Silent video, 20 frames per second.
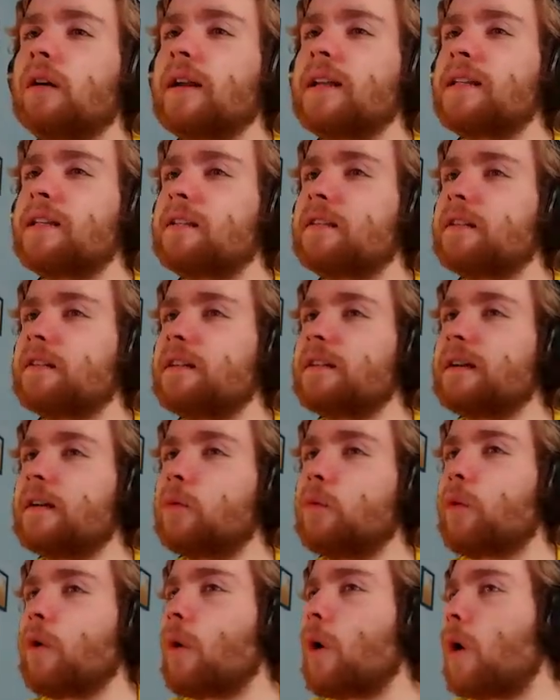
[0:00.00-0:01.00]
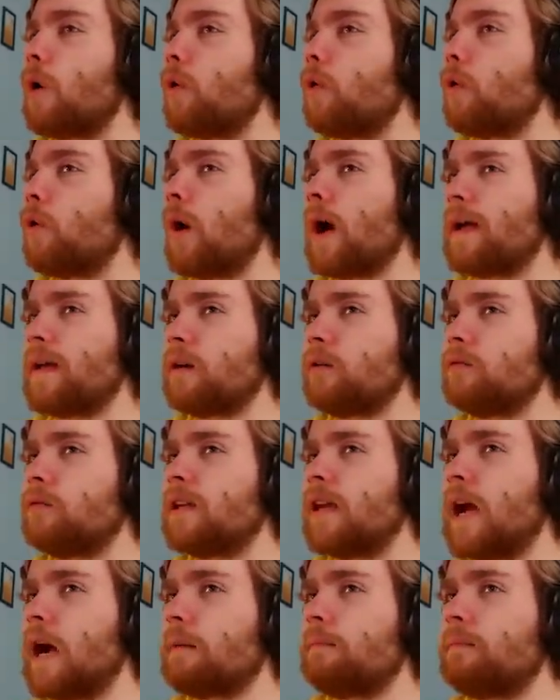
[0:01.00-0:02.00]
or Engineer who I
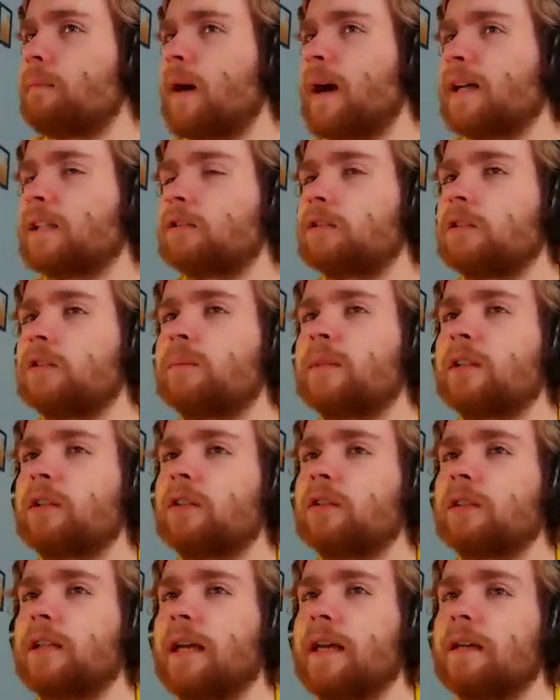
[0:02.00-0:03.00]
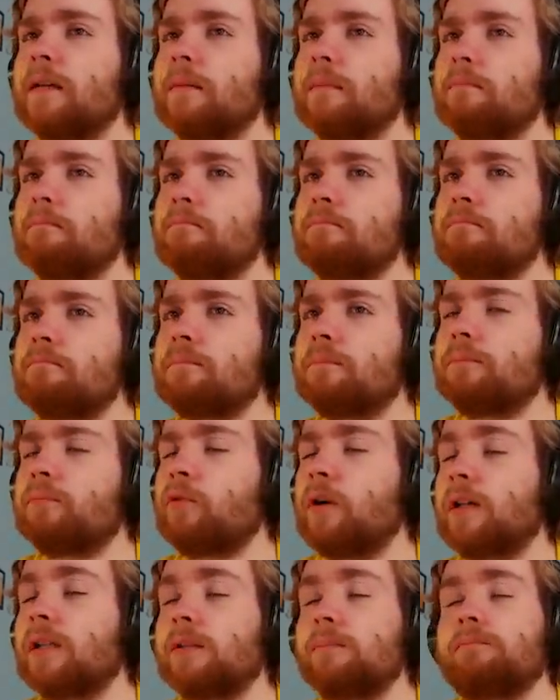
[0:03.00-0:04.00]
only have mastered because I,
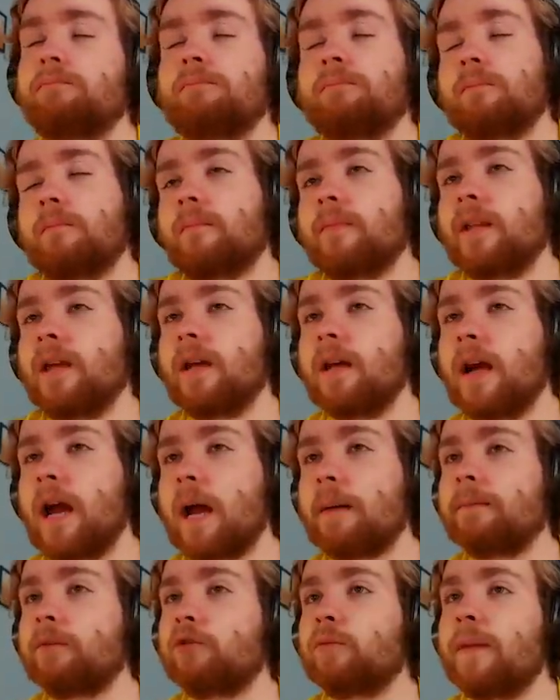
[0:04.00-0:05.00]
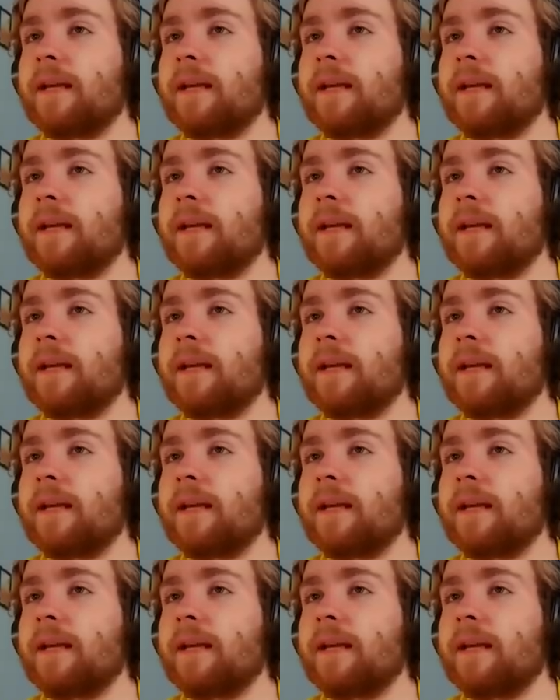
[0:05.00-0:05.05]
well, I have